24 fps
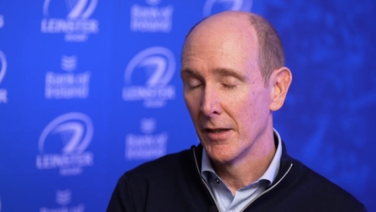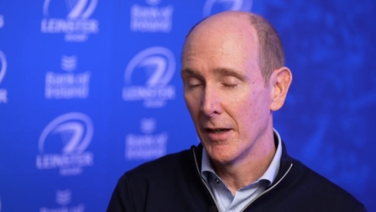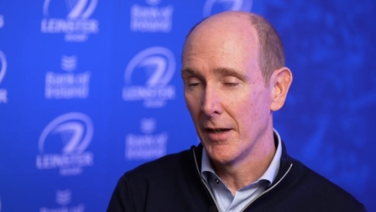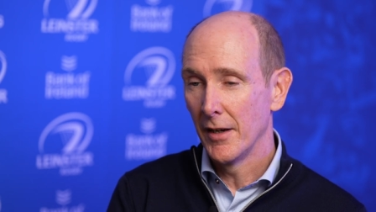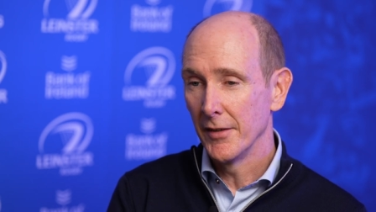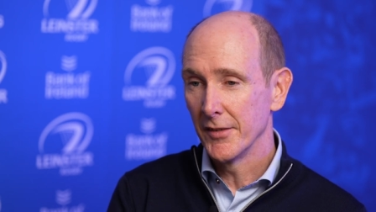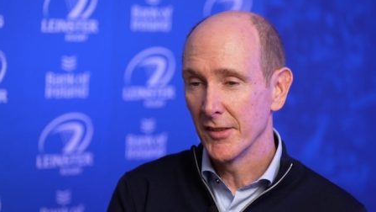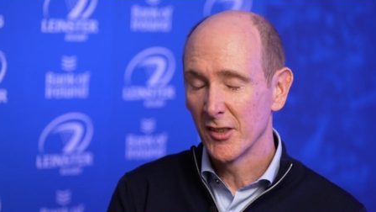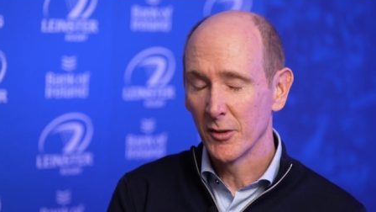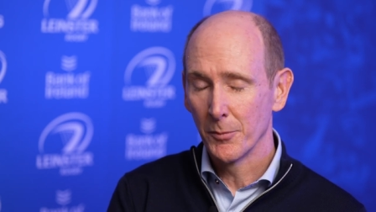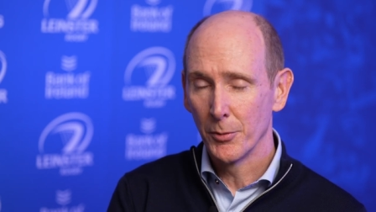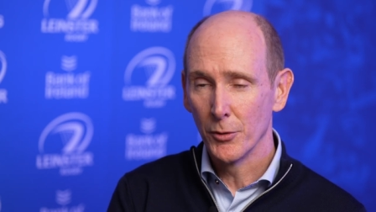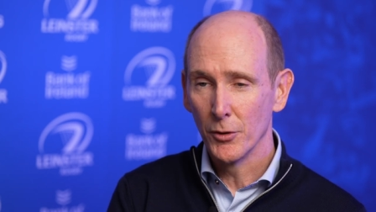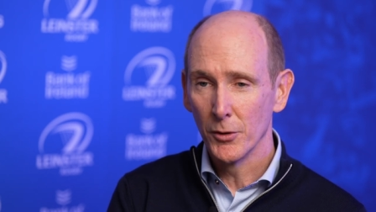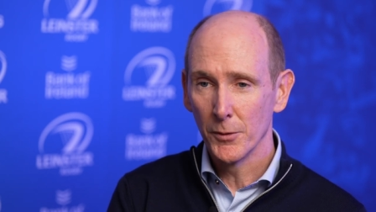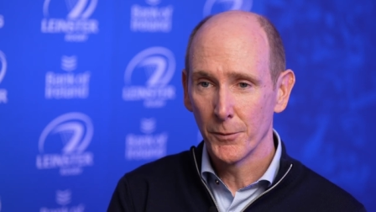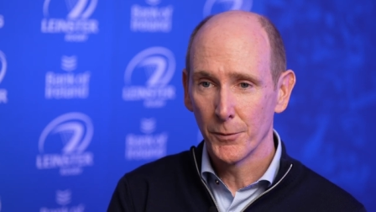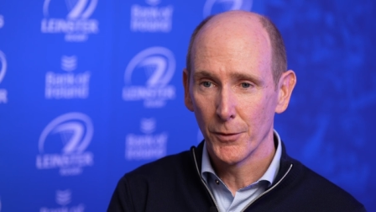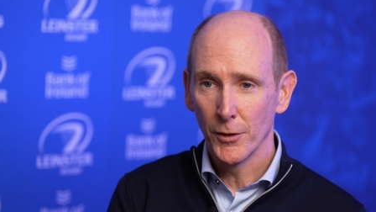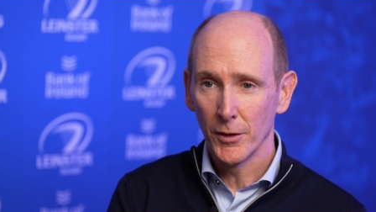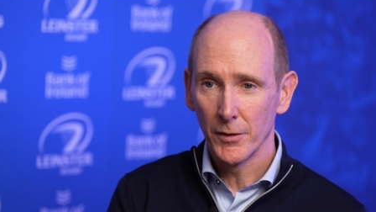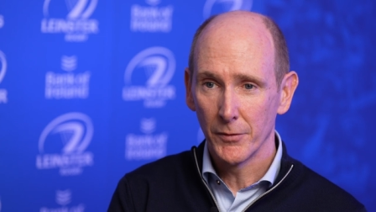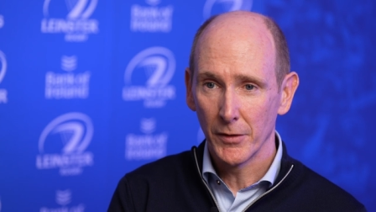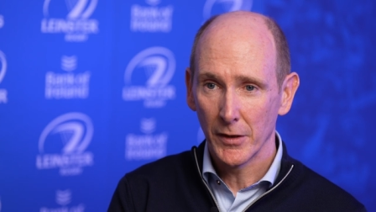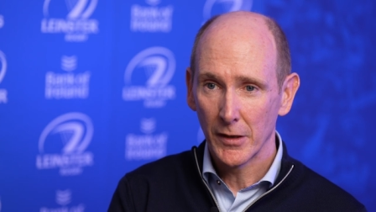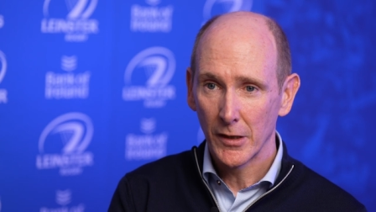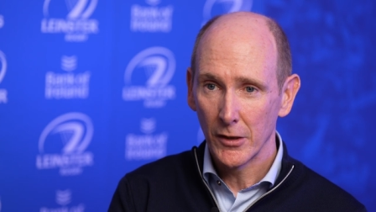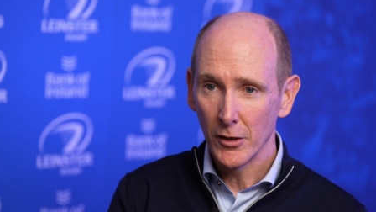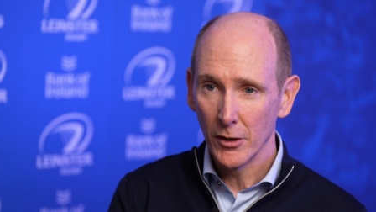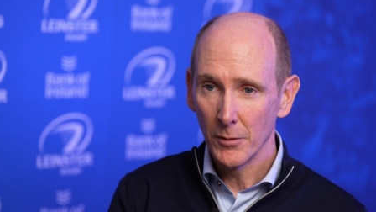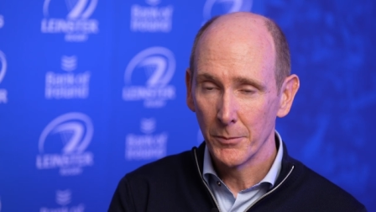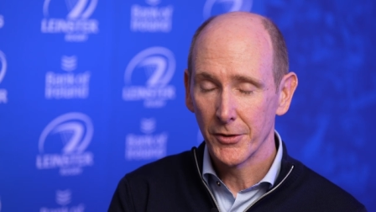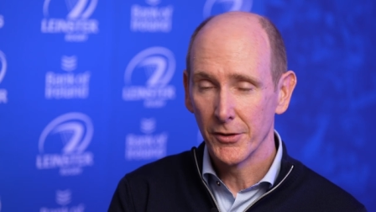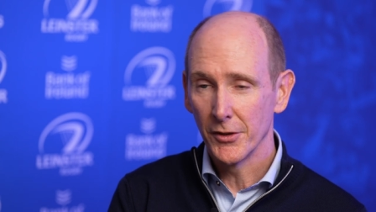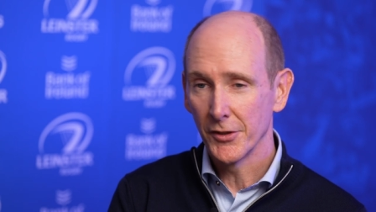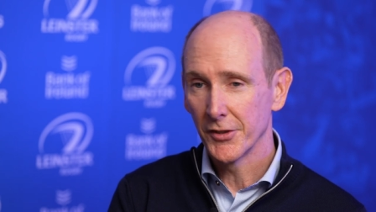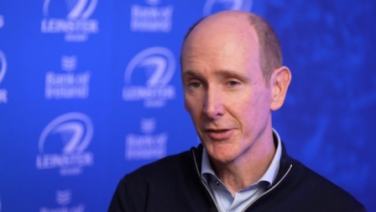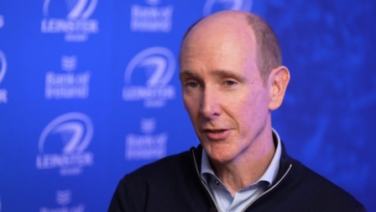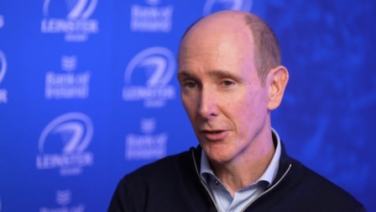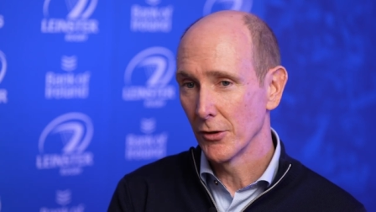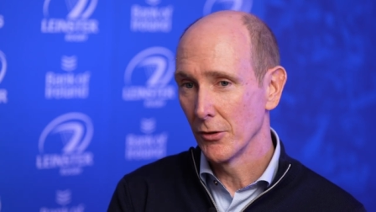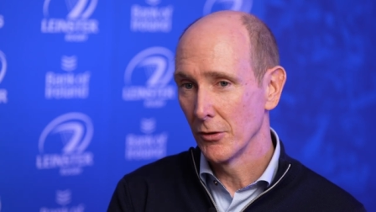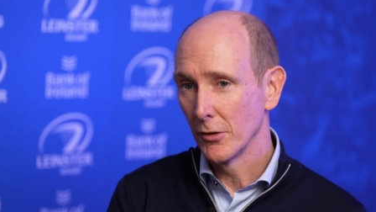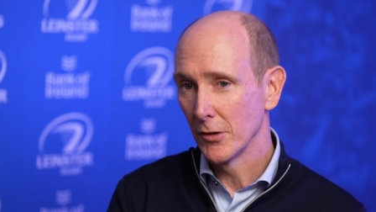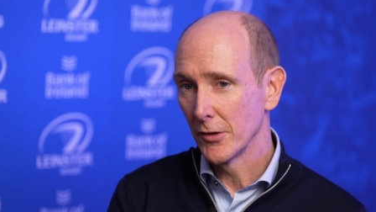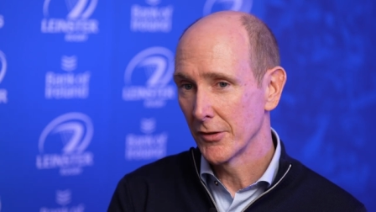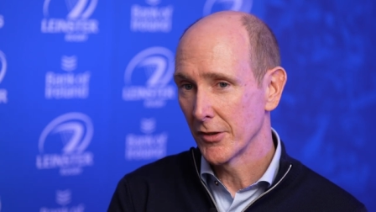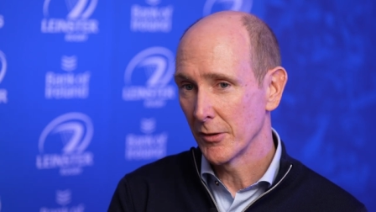uh, the support for all of our clubs and our
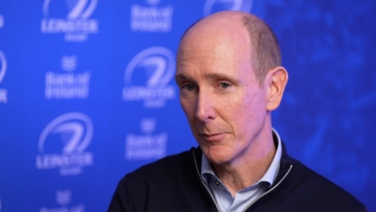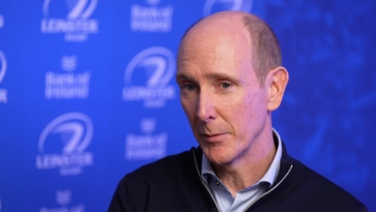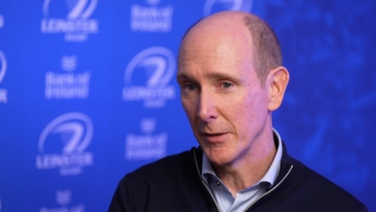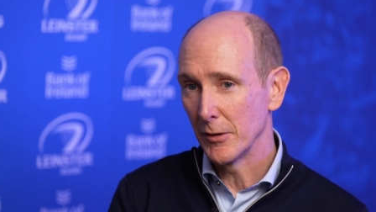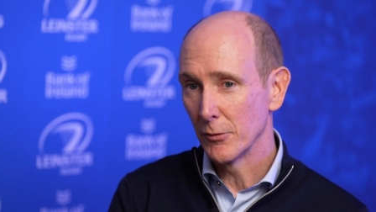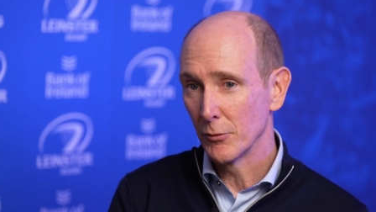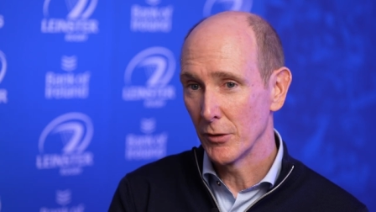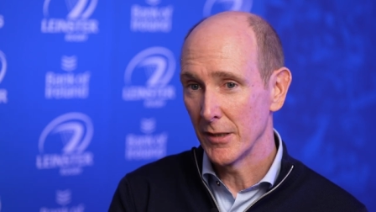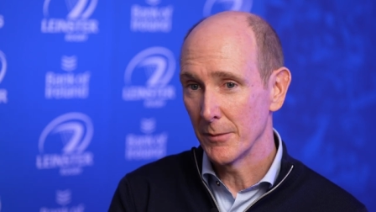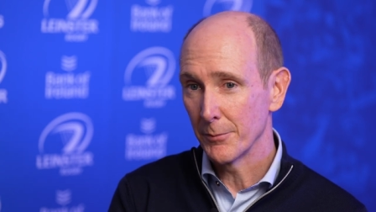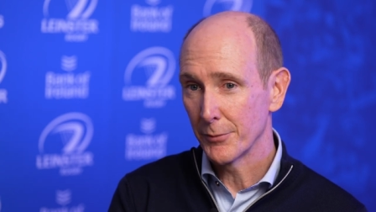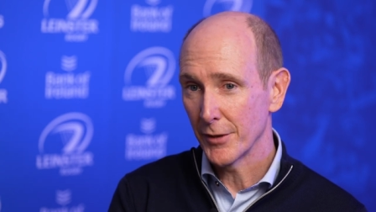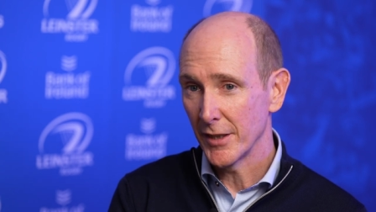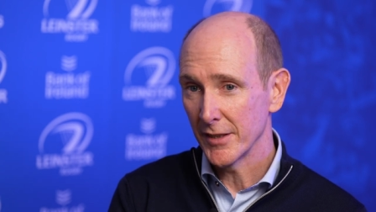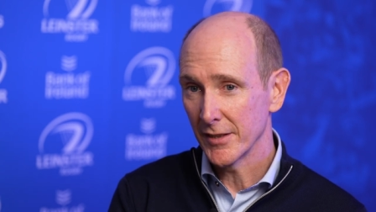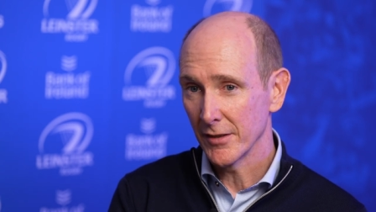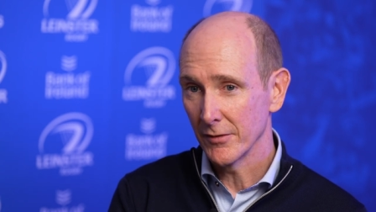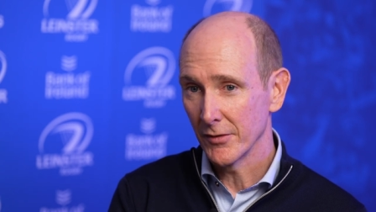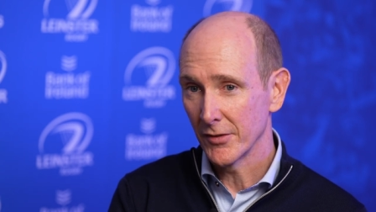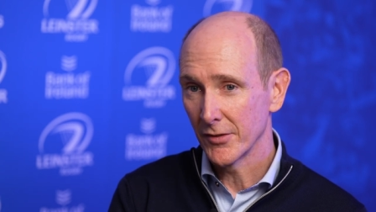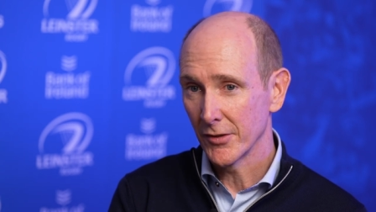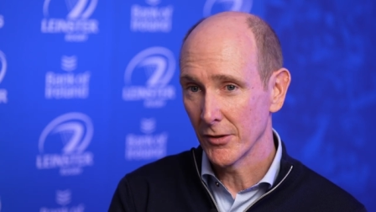schools has been really impressive.